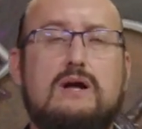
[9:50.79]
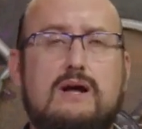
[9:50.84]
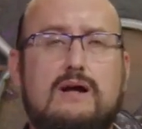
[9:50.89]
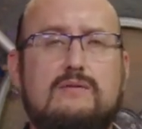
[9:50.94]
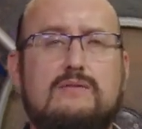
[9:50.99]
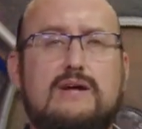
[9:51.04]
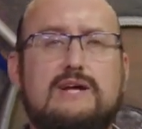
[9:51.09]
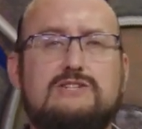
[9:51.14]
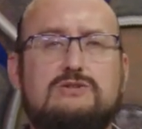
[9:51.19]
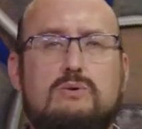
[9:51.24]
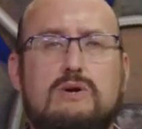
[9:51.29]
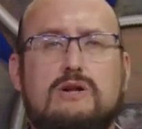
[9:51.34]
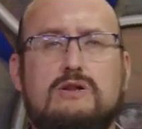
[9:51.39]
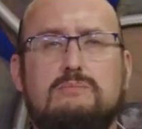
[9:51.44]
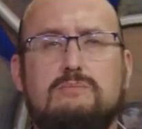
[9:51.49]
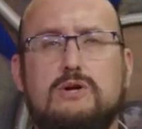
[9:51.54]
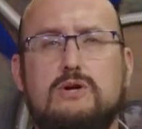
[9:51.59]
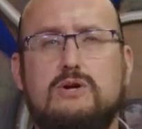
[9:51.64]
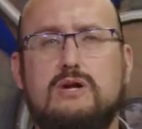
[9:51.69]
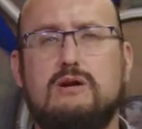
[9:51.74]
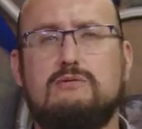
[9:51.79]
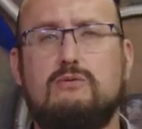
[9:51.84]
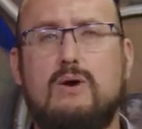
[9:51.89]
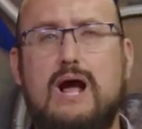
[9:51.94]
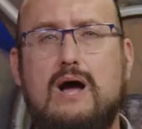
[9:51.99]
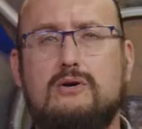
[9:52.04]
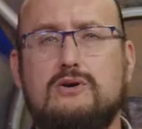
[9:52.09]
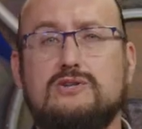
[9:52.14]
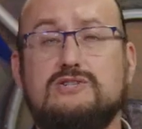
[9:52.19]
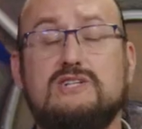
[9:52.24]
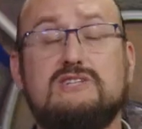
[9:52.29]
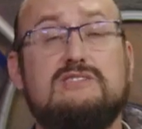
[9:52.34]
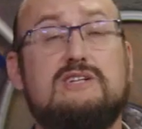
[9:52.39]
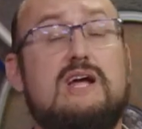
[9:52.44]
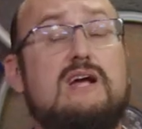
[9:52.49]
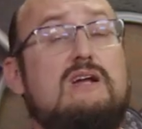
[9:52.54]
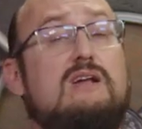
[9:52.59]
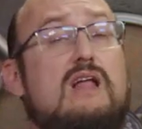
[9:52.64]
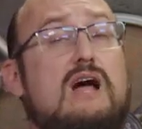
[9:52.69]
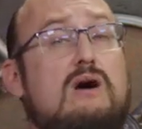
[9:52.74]
And that's one of the beauty of routers, is
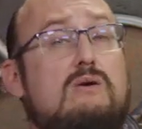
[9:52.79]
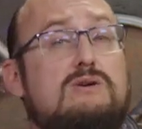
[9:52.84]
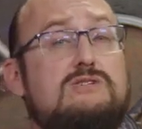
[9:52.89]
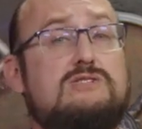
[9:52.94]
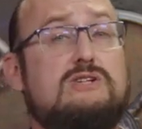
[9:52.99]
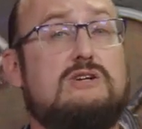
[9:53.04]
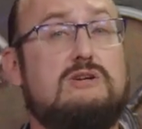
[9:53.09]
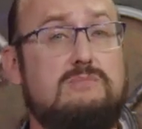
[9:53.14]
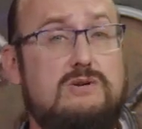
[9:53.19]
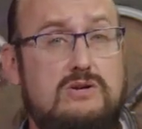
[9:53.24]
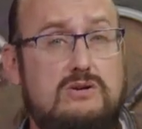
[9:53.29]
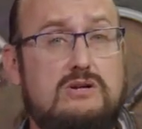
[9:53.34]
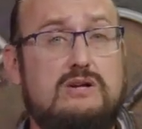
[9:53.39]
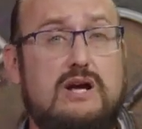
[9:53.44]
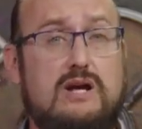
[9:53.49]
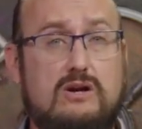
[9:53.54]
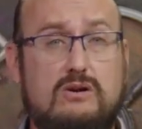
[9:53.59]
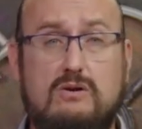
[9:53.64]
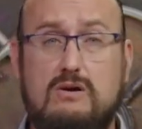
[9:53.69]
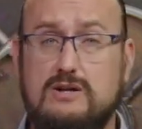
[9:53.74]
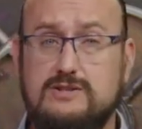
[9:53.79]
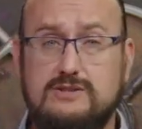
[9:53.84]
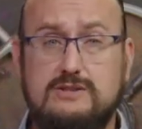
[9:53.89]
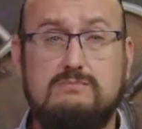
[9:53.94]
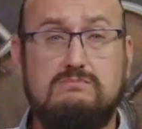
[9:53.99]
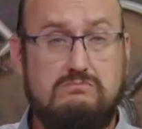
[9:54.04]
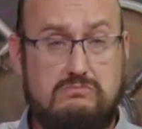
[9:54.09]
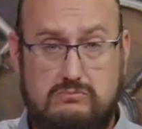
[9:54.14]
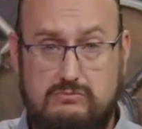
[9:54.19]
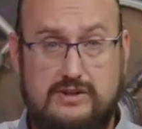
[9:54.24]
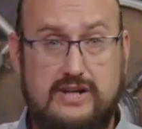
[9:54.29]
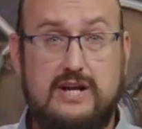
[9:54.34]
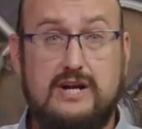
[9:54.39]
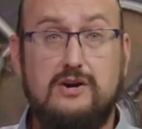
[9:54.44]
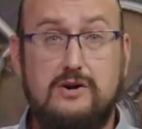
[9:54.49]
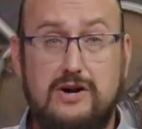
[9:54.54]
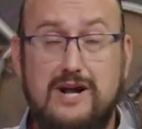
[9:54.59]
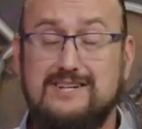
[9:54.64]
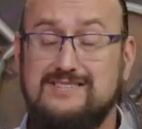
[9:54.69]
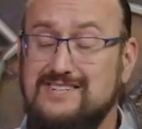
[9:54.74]
they allow us to communicate across the
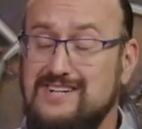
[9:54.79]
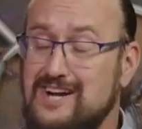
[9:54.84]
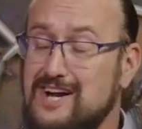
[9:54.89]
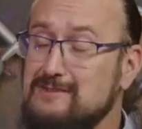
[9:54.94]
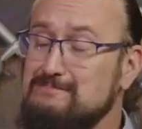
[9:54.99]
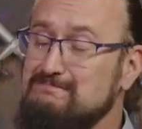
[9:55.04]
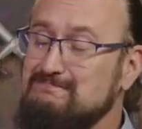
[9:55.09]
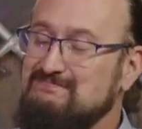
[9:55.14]
internet today.